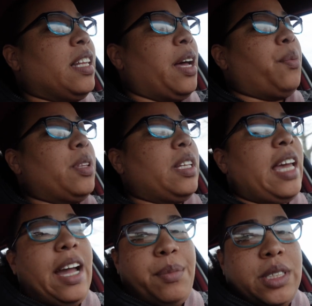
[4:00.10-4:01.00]
like what the
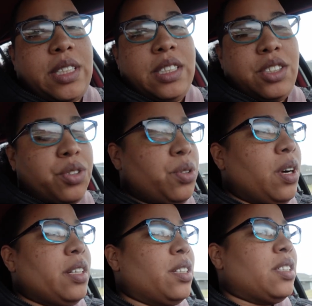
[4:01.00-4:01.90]
cameras can screw
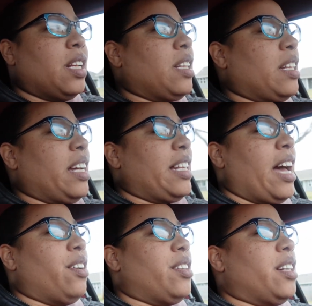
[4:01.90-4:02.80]
on. There's nothing like
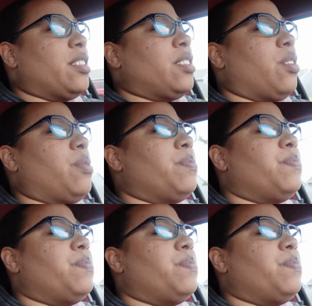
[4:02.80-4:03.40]
that on there, so.